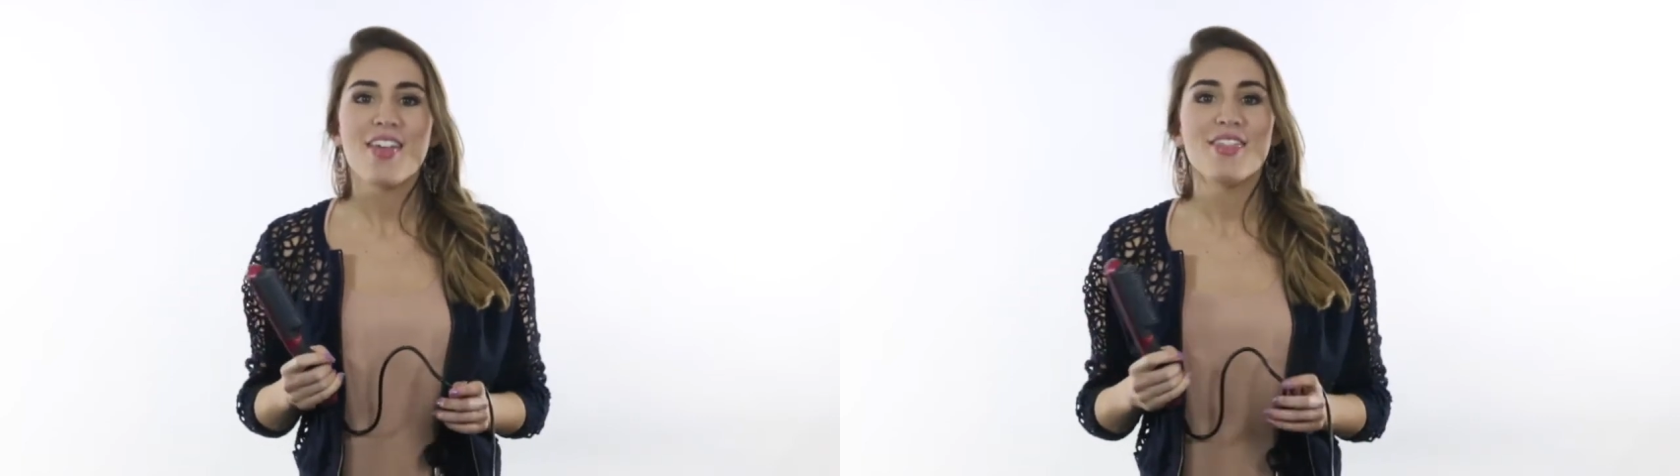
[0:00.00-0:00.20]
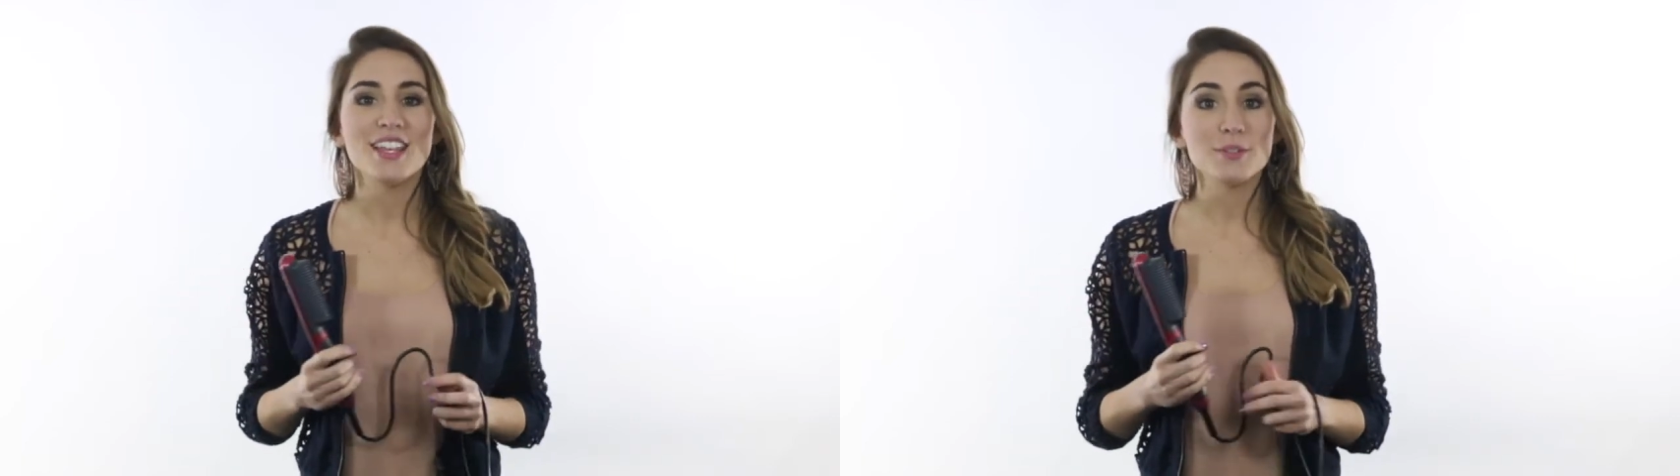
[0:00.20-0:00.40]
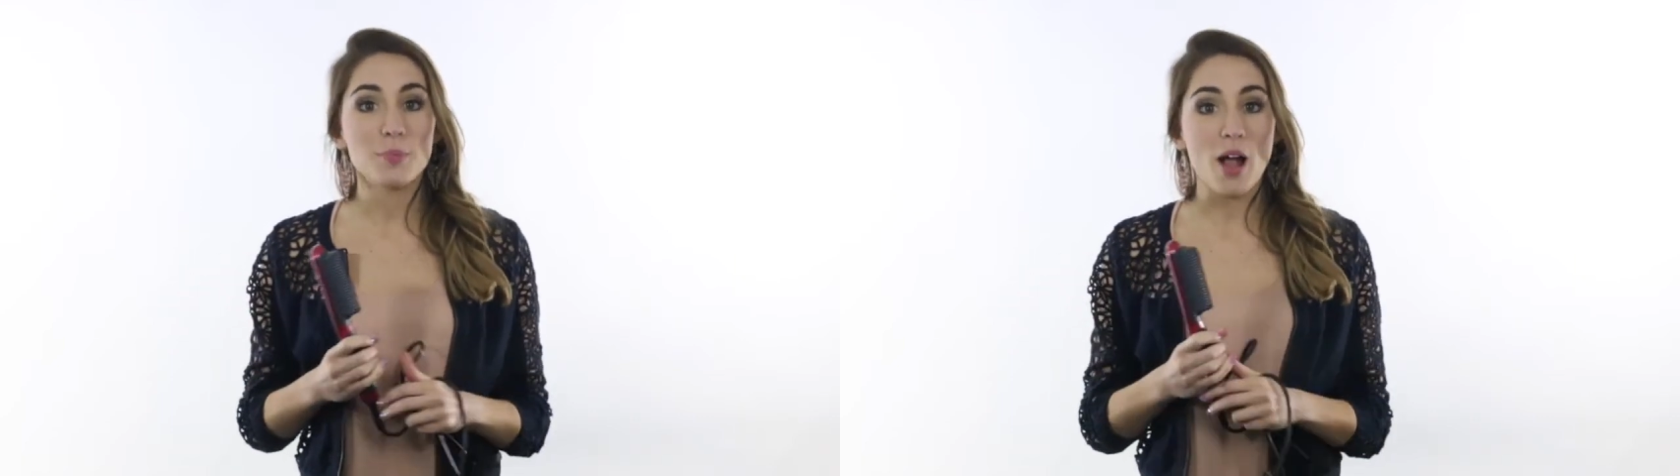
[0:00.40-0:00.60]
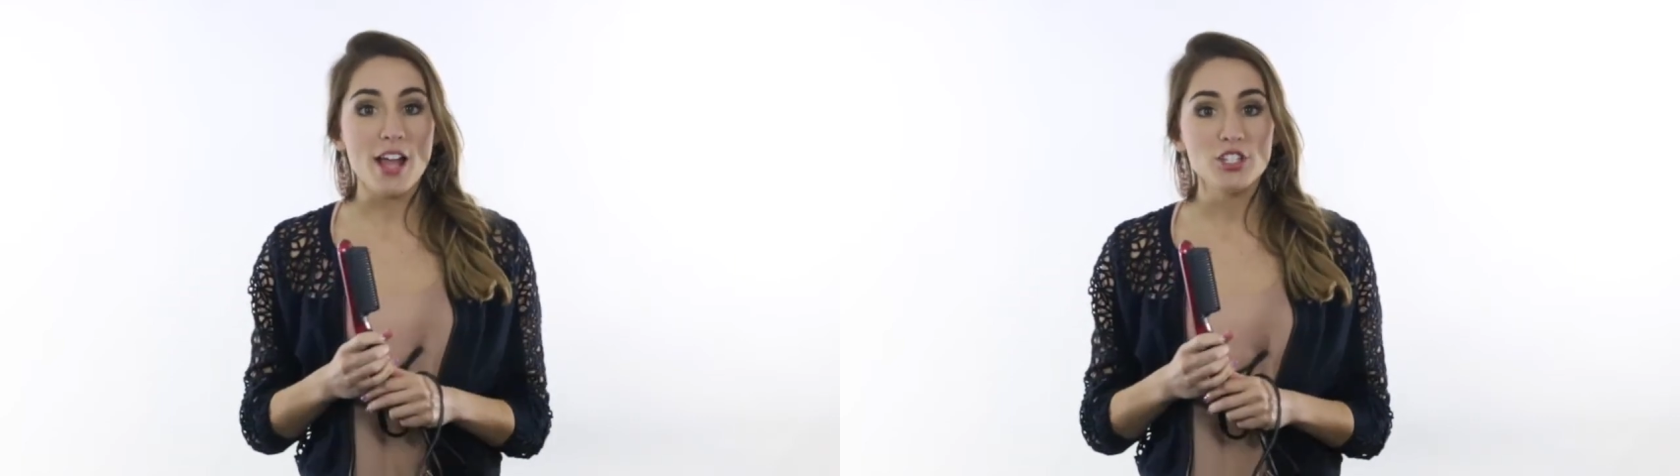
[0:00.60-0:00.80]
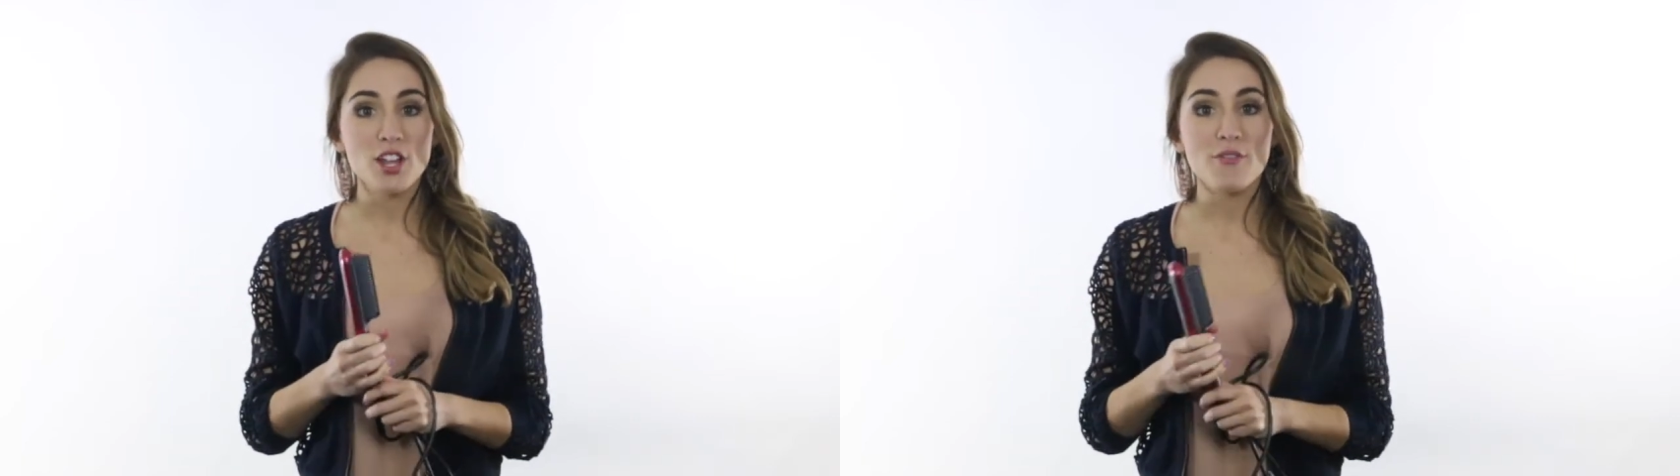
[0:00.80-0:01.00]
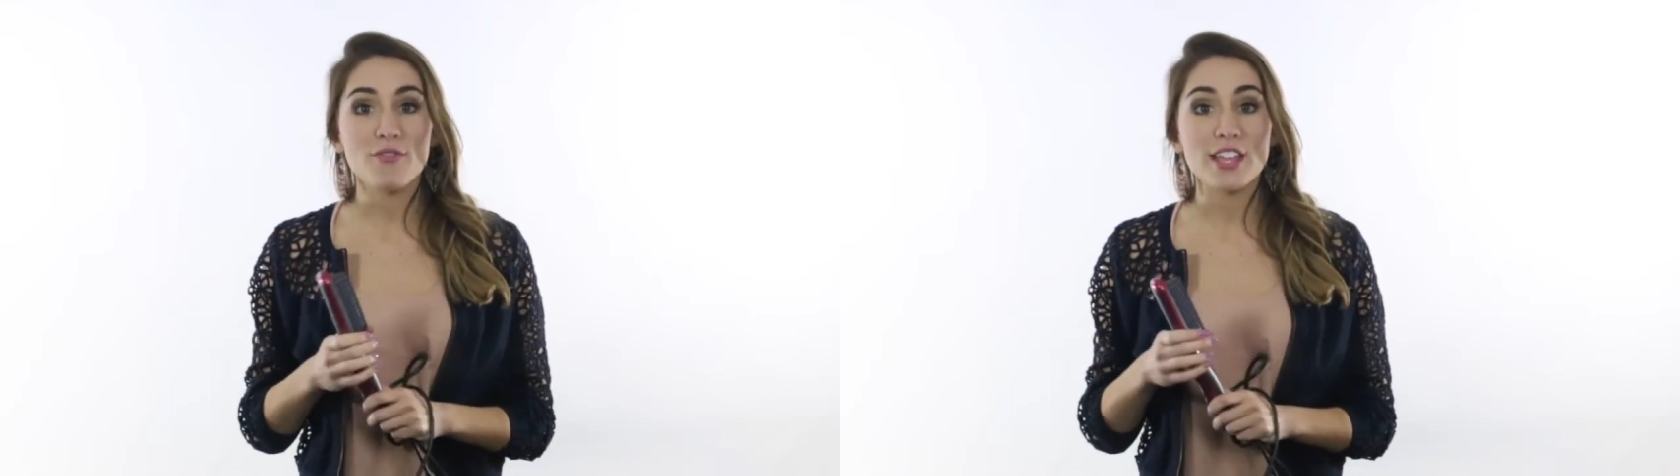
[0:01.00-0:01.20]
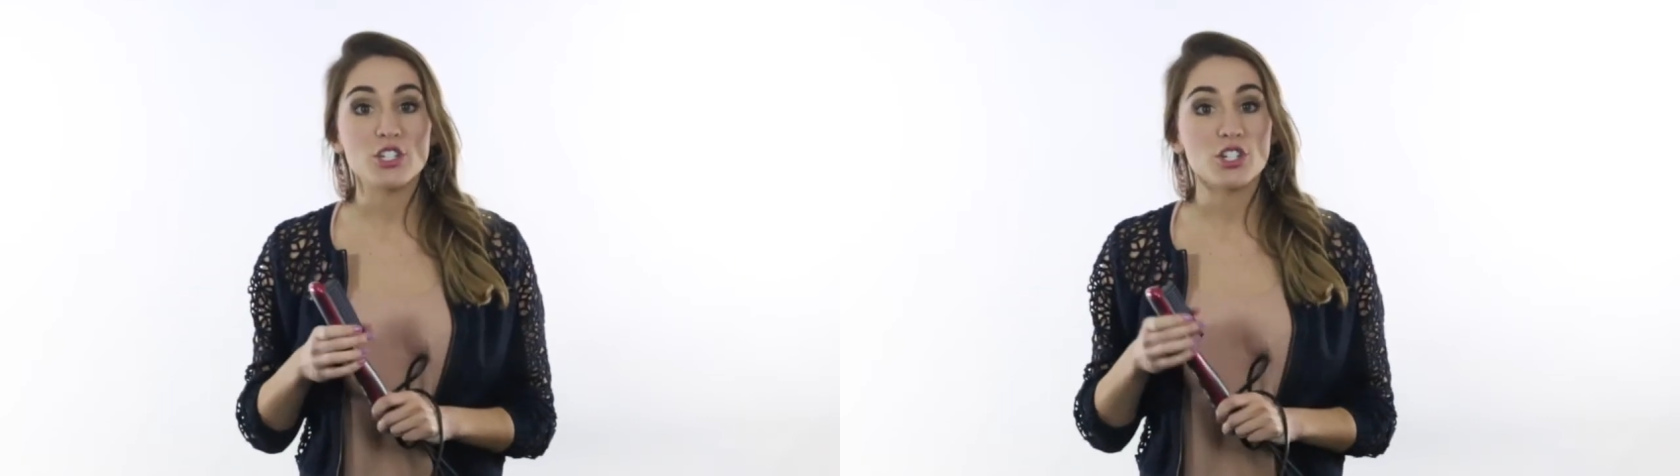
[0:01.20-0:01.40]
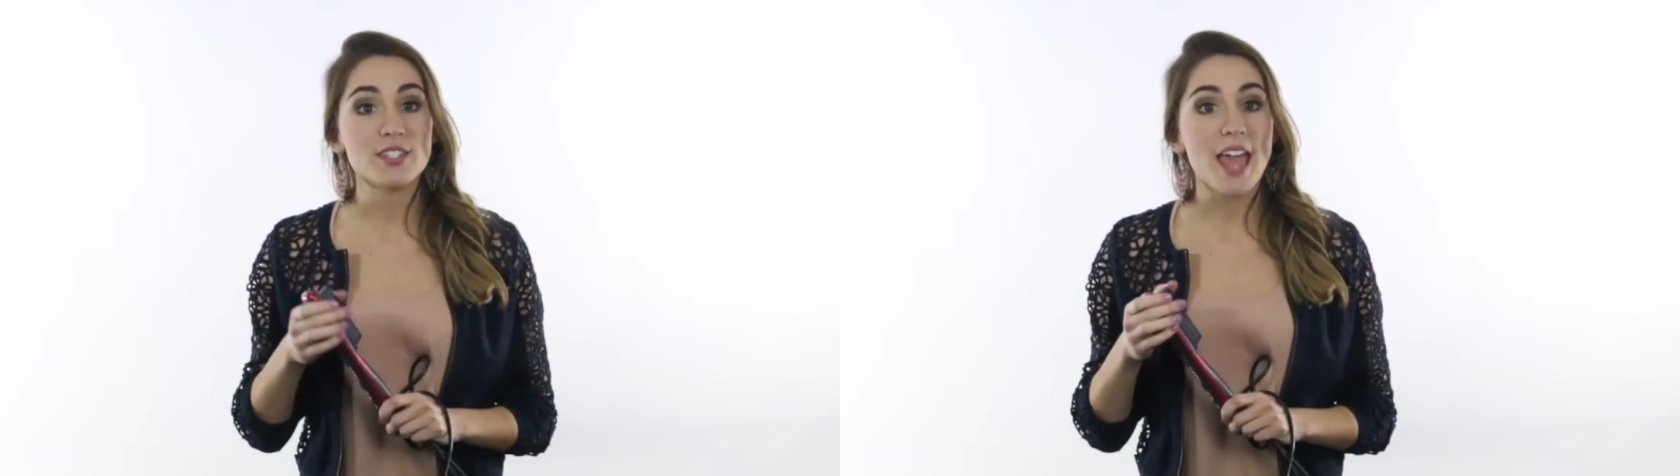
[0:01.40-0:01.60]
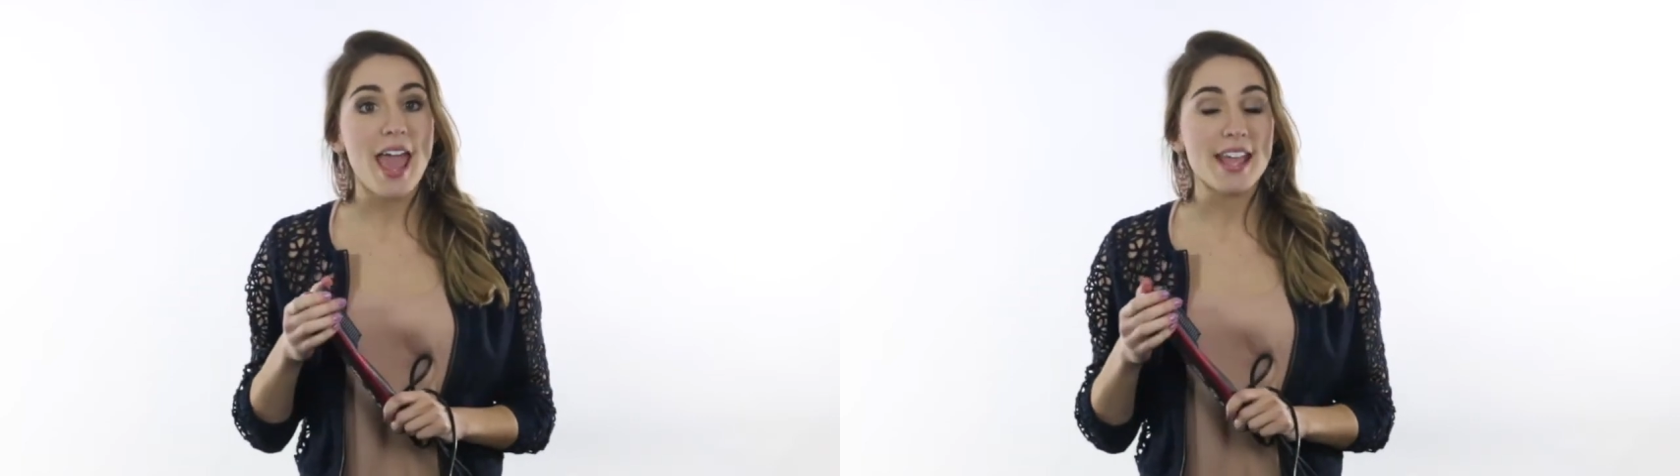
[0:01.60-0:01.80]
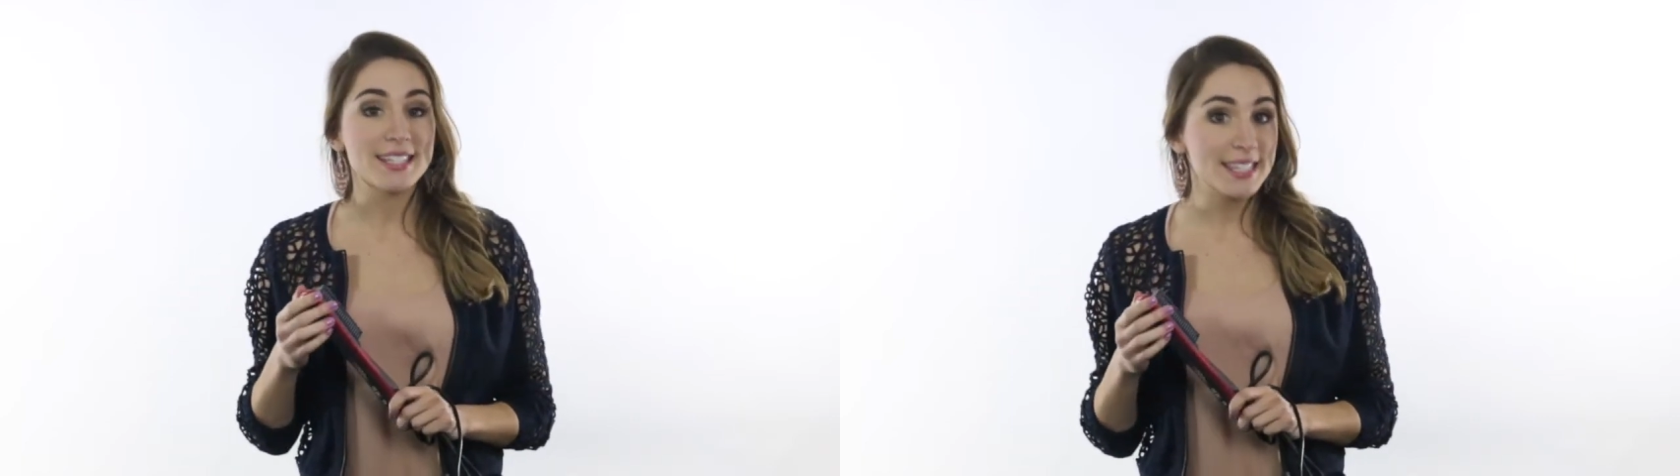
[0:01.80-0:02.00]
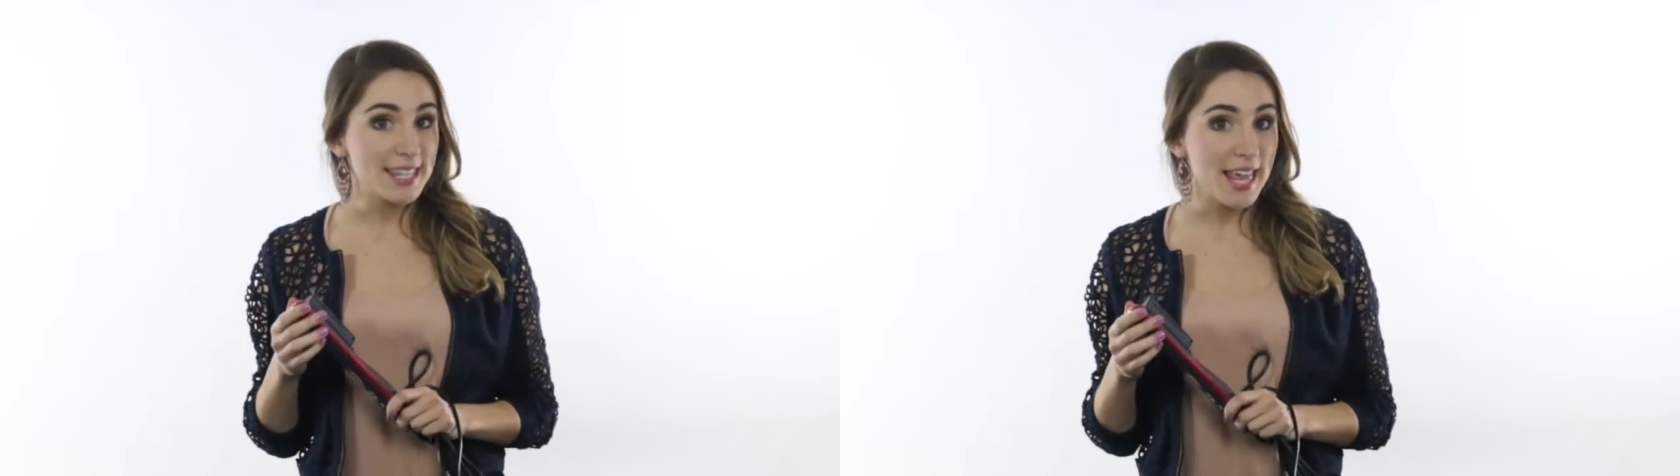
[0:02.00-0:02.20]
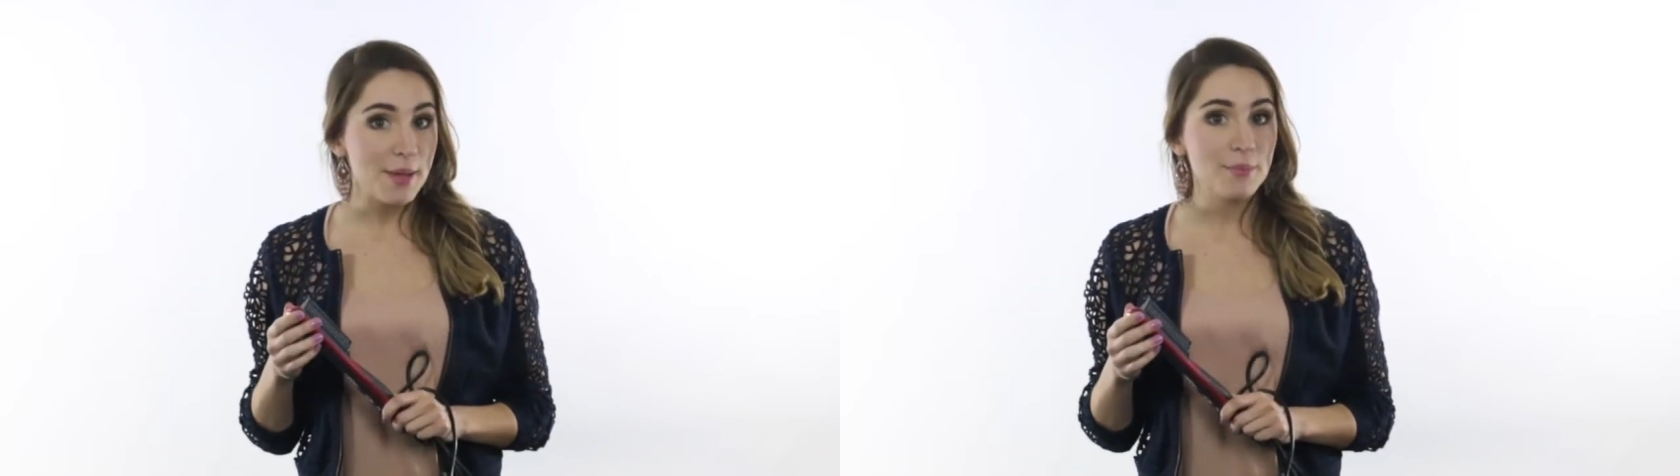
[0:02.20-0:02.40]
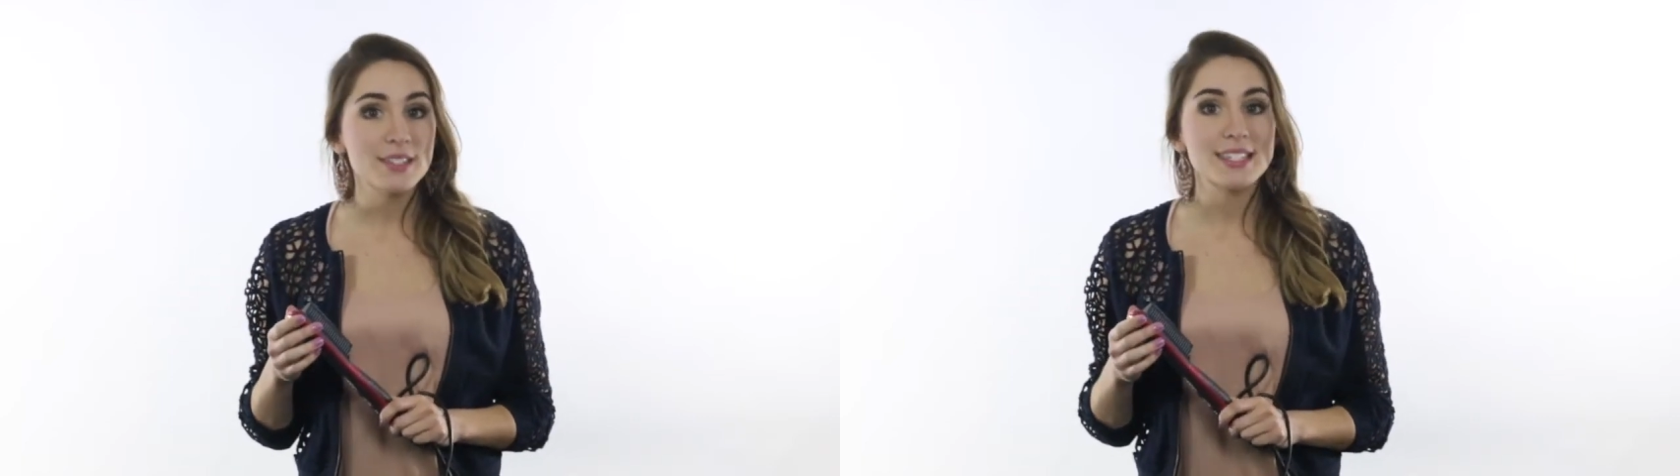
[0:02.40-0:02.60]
This brush features a slim,